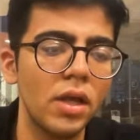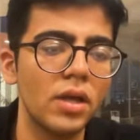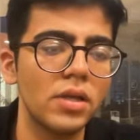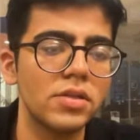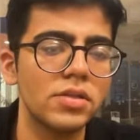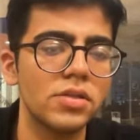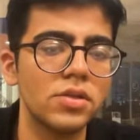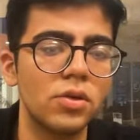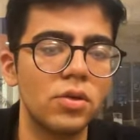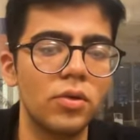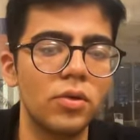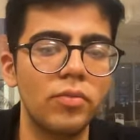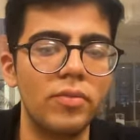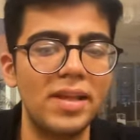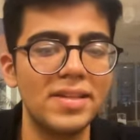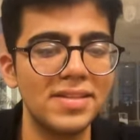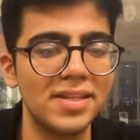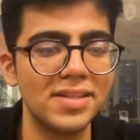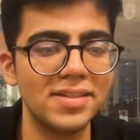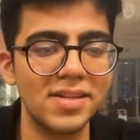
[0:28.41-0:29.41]
So
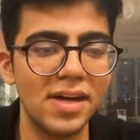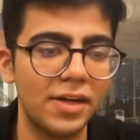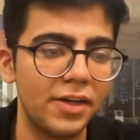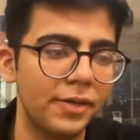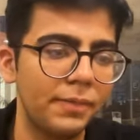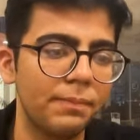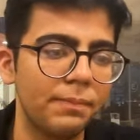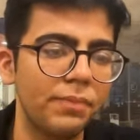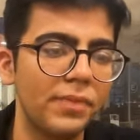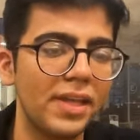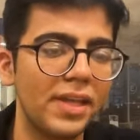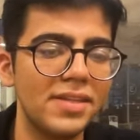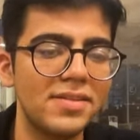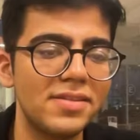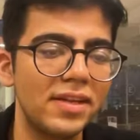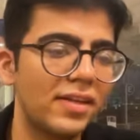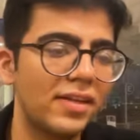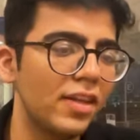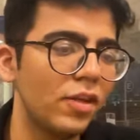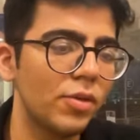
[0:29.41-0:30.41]
let's get started. Let's
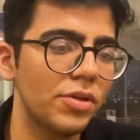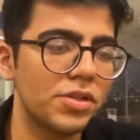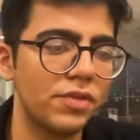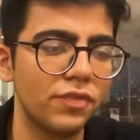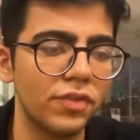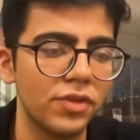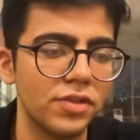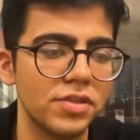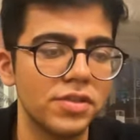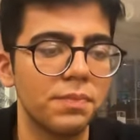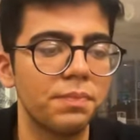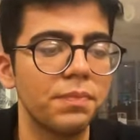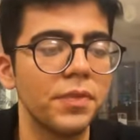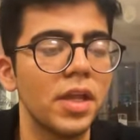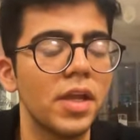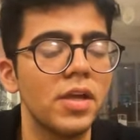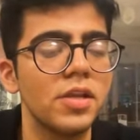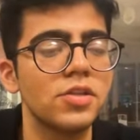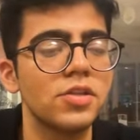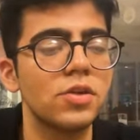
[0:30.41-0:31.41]
read the question first.
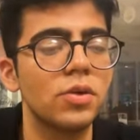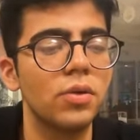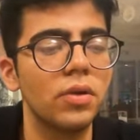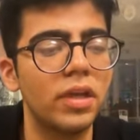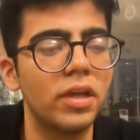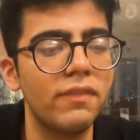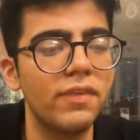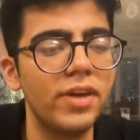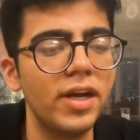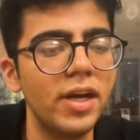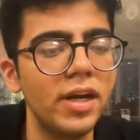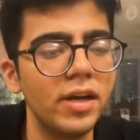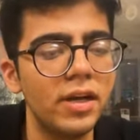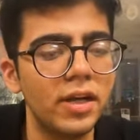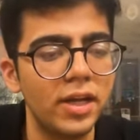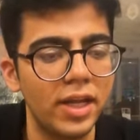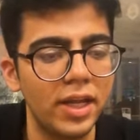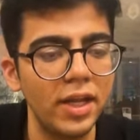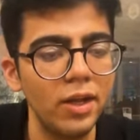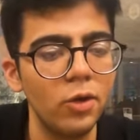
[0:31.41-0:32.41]
So given an
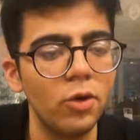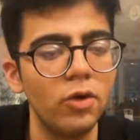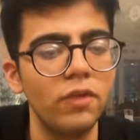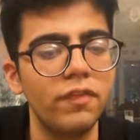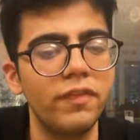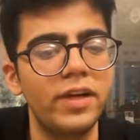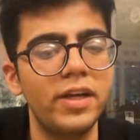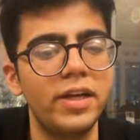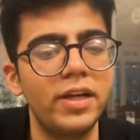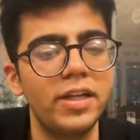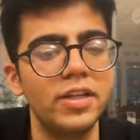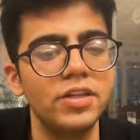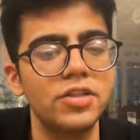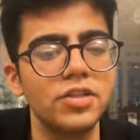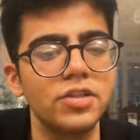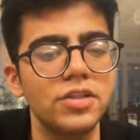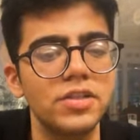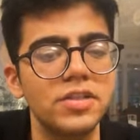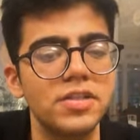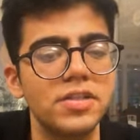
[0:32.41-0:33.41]
array of
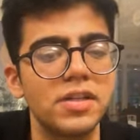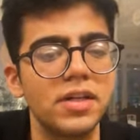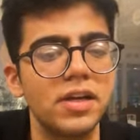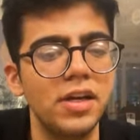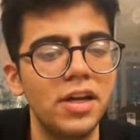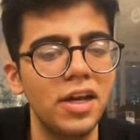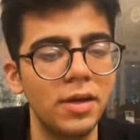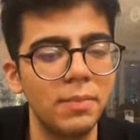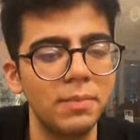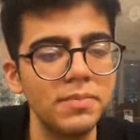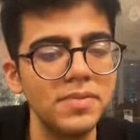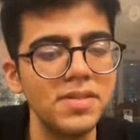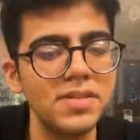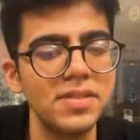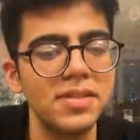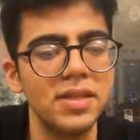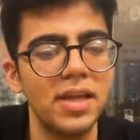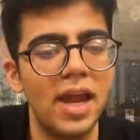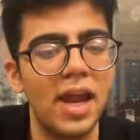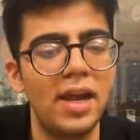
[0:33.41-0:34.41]
integers nums
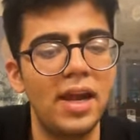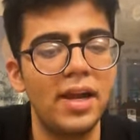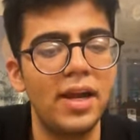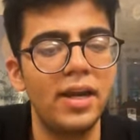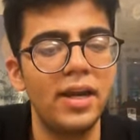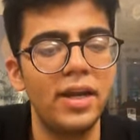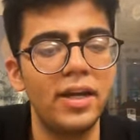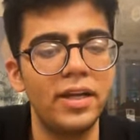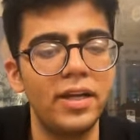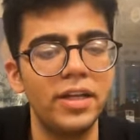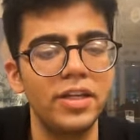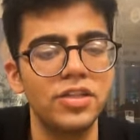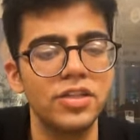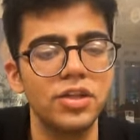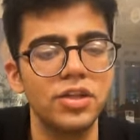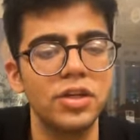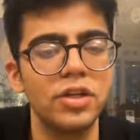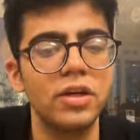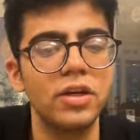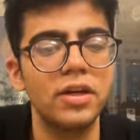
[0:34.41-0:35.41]
and an
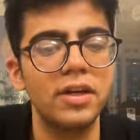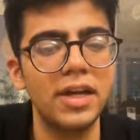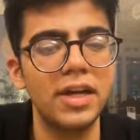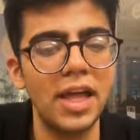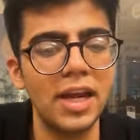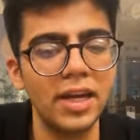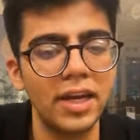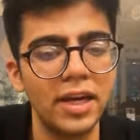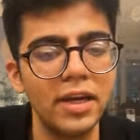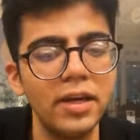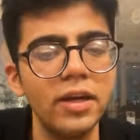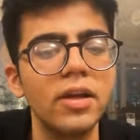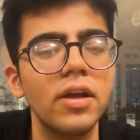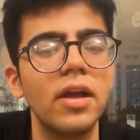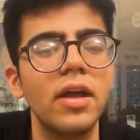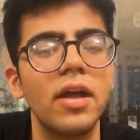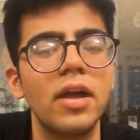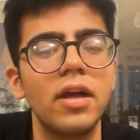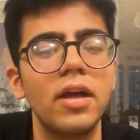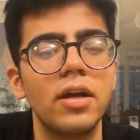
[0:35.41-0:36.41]
integer target,
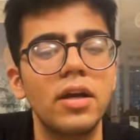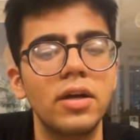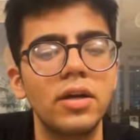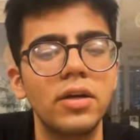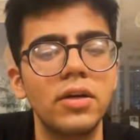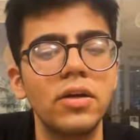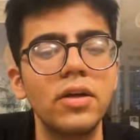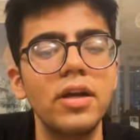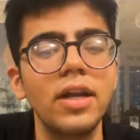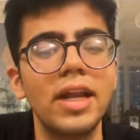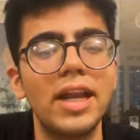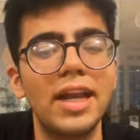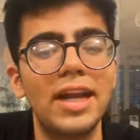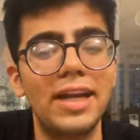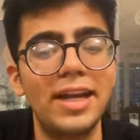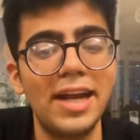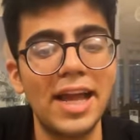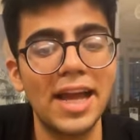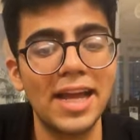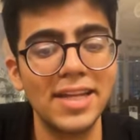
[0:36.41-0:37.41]
return
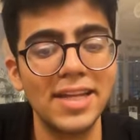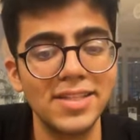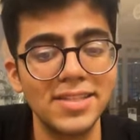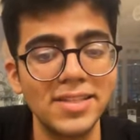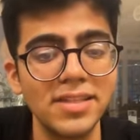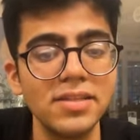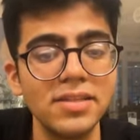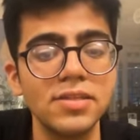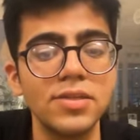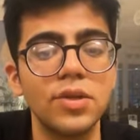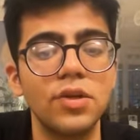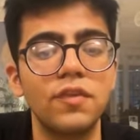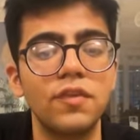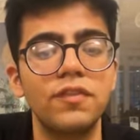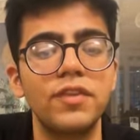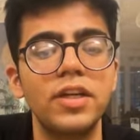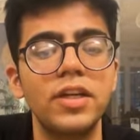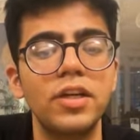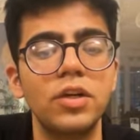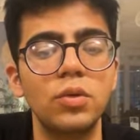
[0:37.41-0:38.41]
indices of
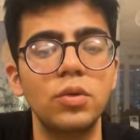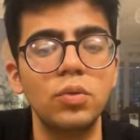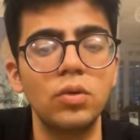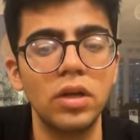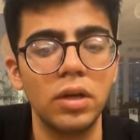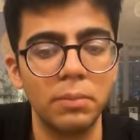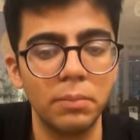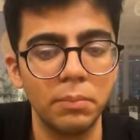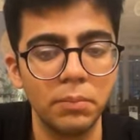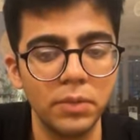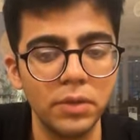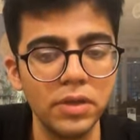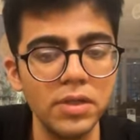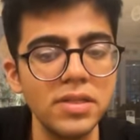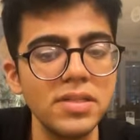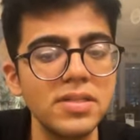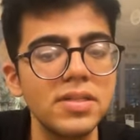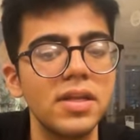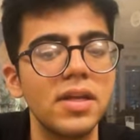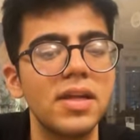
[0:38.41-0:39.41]
the two
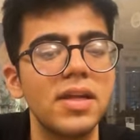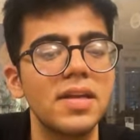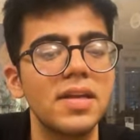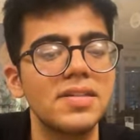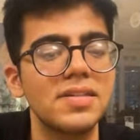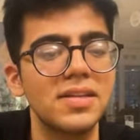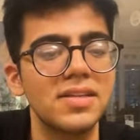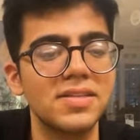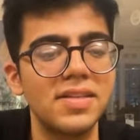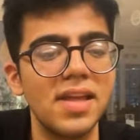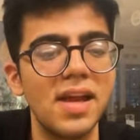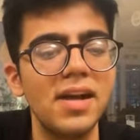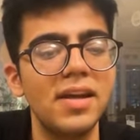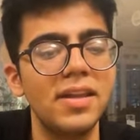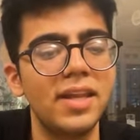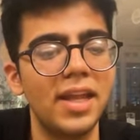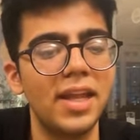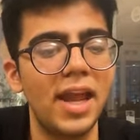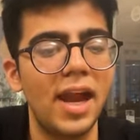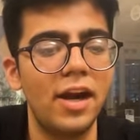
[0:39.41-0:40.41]
numbers such that
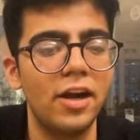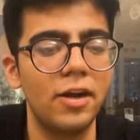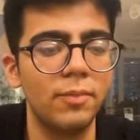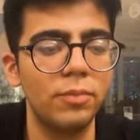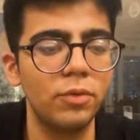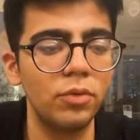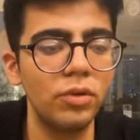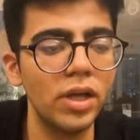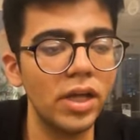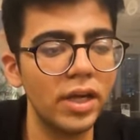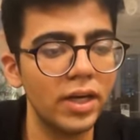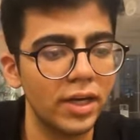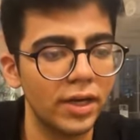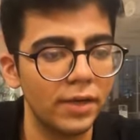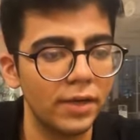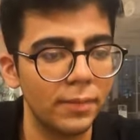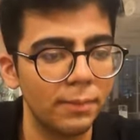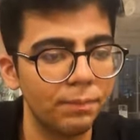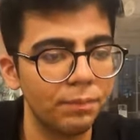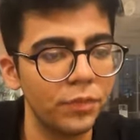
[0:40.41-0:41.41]
they add up to target.
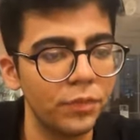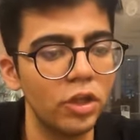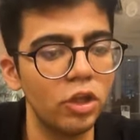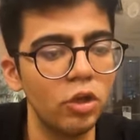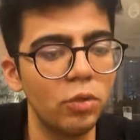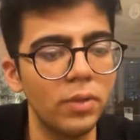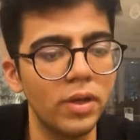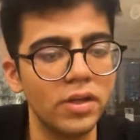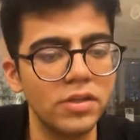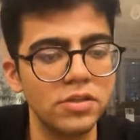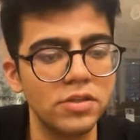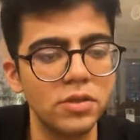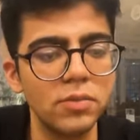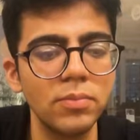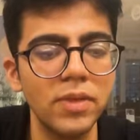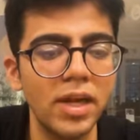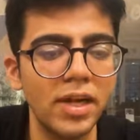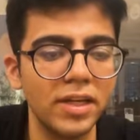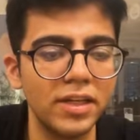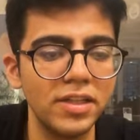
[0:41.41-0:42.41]
You may assume
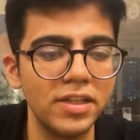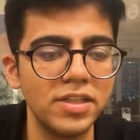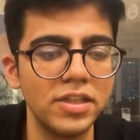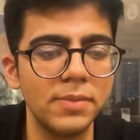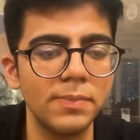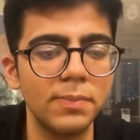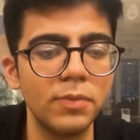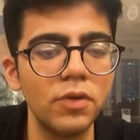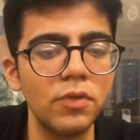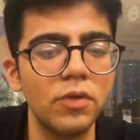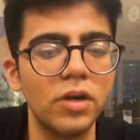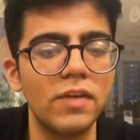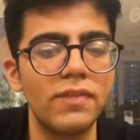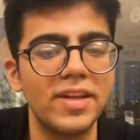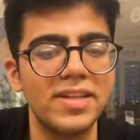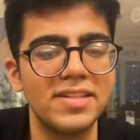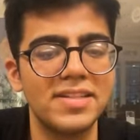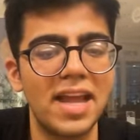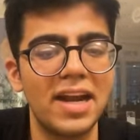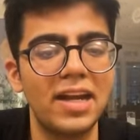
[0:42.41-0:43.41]
that each input would have
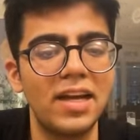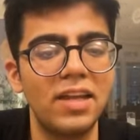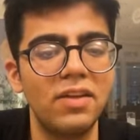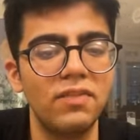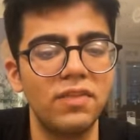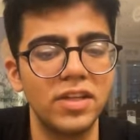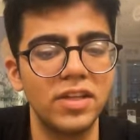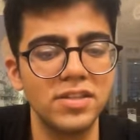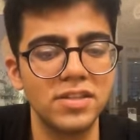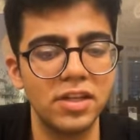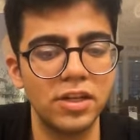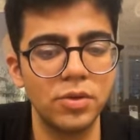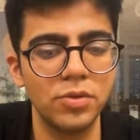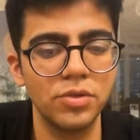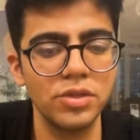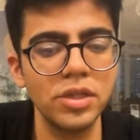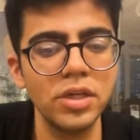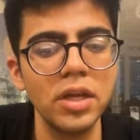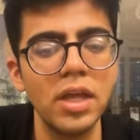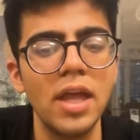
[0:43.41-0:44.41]
exactly one
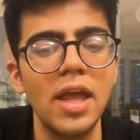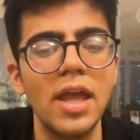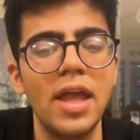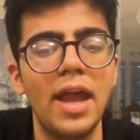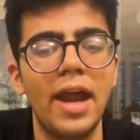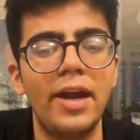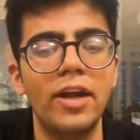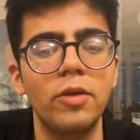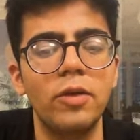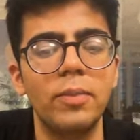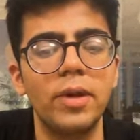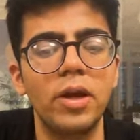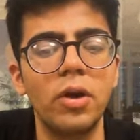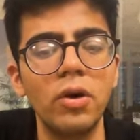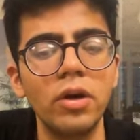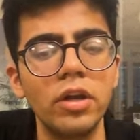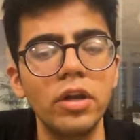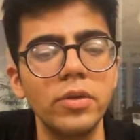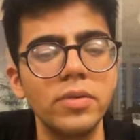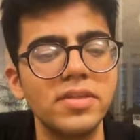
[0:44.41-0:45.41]
solution and you may
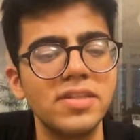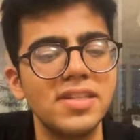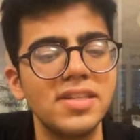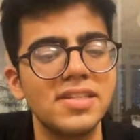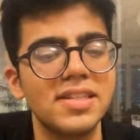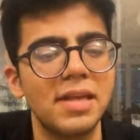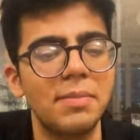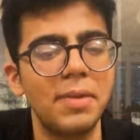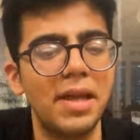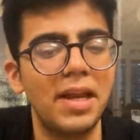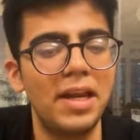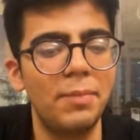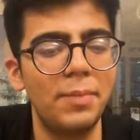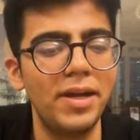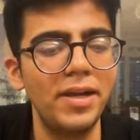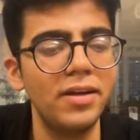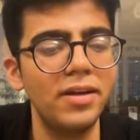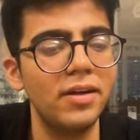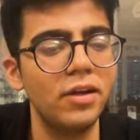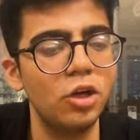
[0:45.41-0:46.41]
not use the same element
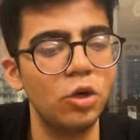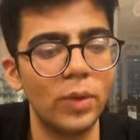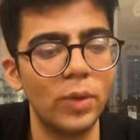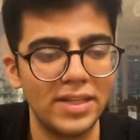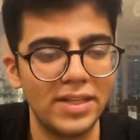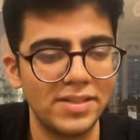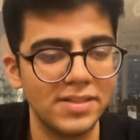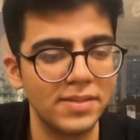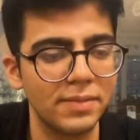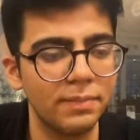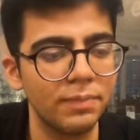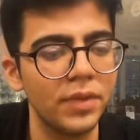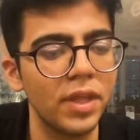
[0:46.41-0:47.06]
twice.